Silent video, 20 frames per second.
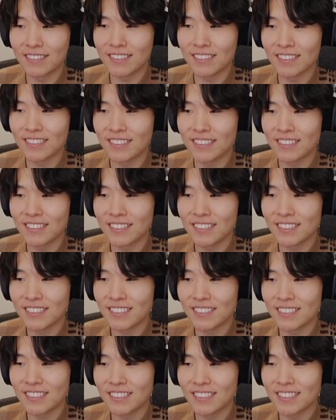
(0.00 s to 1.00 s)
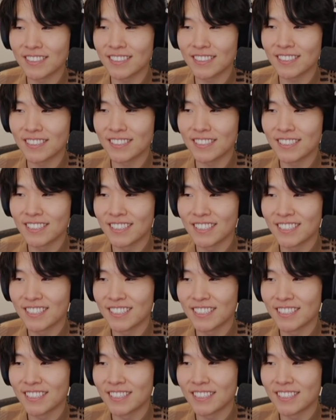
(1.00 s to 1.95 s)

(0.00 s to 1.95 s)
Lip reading: (no one is talking)